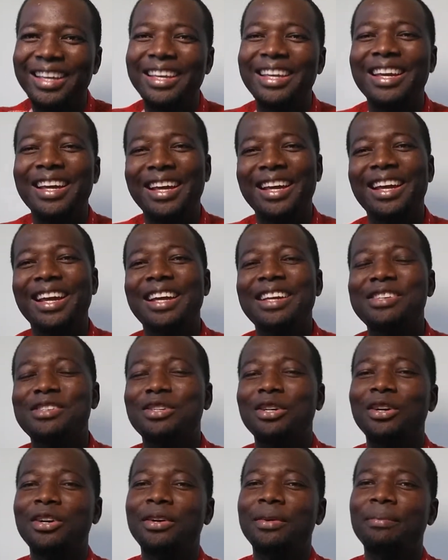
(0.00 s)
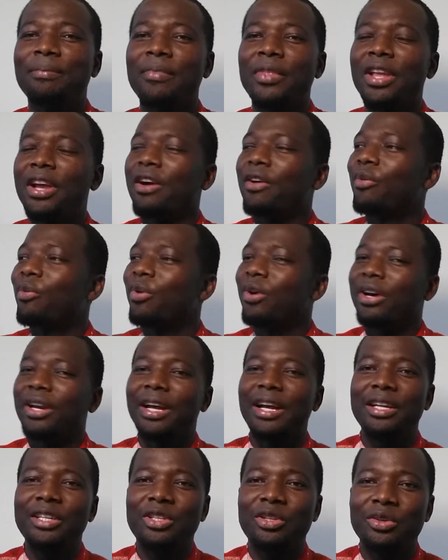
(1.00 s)
Yeah, so what
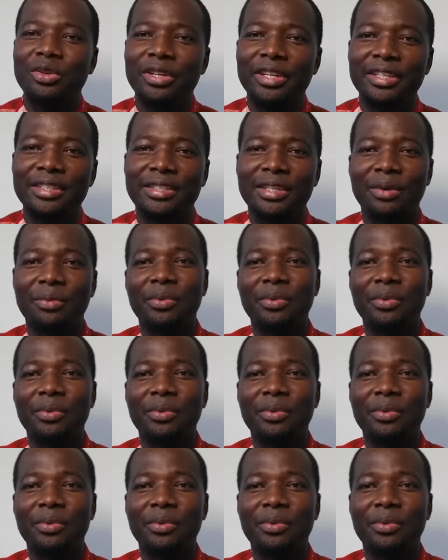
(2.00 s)
I do is